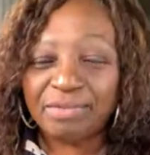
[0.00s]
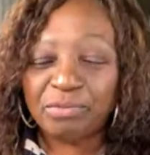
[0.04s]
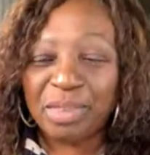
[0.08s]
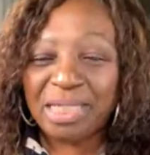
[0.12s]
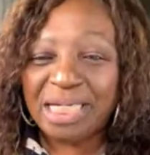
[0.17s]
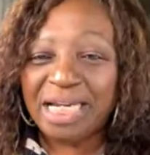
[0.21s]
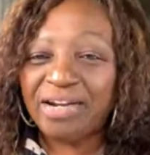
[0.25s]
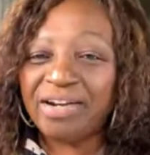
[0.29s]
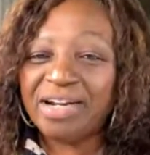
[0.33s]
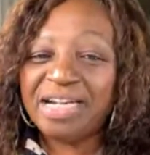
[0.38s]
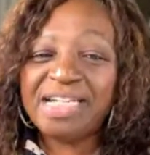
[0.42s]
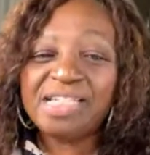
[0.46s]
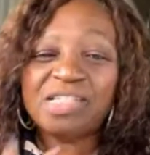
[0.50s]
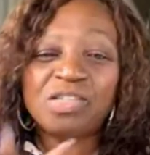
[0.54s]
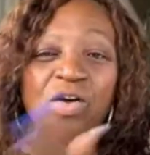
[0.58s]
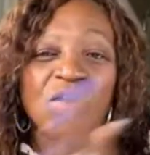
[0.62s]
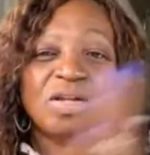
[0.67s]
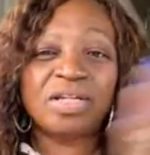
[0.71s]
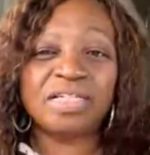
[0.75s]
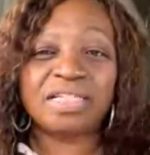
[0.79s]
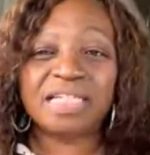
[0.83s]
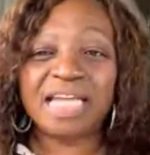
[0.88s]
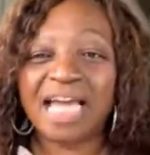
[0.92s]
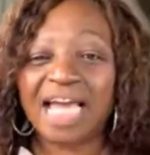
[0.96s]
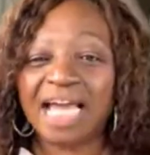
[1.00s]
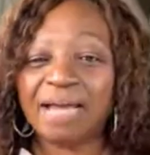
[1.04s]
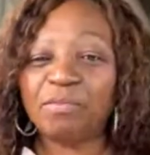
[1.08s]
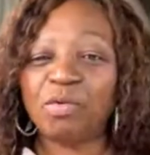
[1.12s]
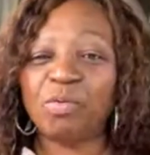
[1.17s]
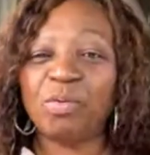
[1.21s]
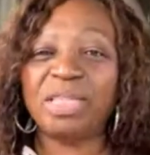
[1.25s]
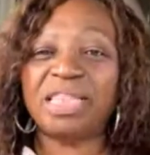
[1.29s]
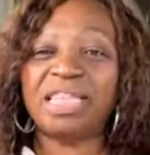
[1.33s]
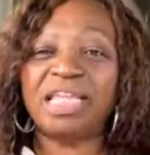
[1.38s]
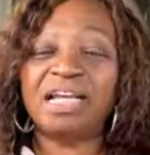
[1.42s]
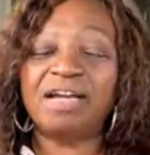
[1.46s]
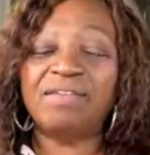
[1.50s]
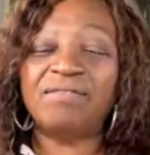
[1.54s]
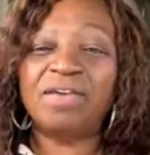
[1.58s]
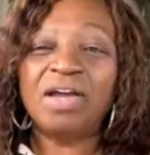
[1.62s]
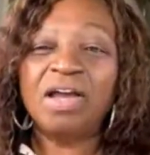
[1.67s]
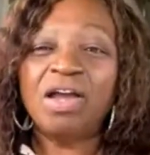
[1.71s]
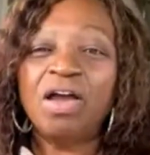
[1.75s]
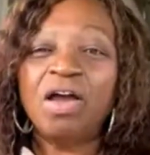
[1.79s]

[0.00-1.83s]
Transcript: We hear this all the time when we think of